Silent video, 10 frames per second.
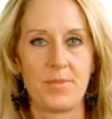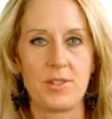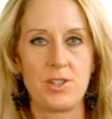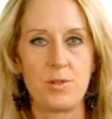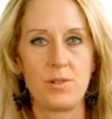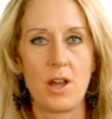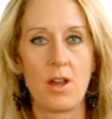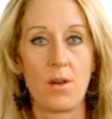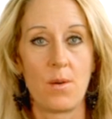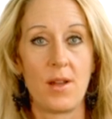Did you
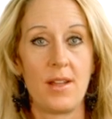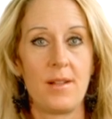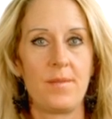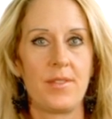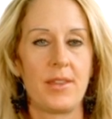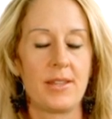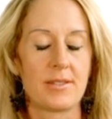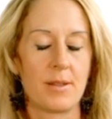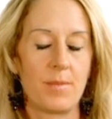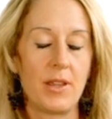know that
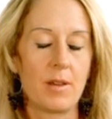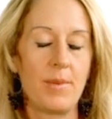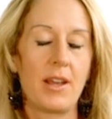something could